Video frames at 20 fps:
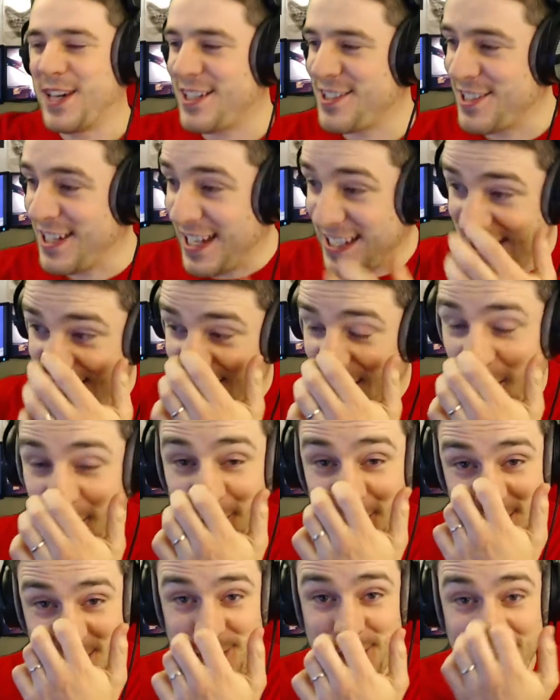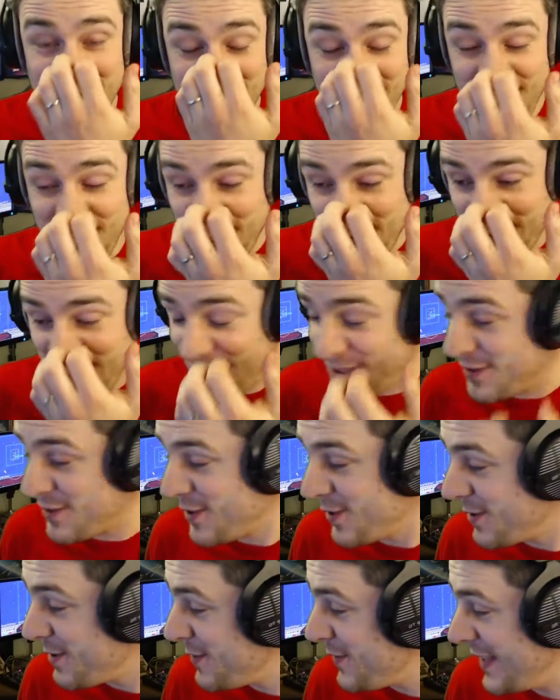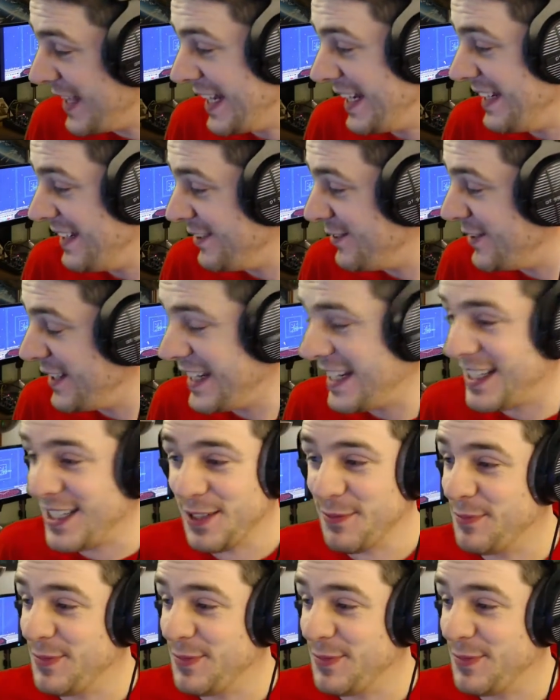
Landing. Hopefully we are live now. Sorry for that little hiccup.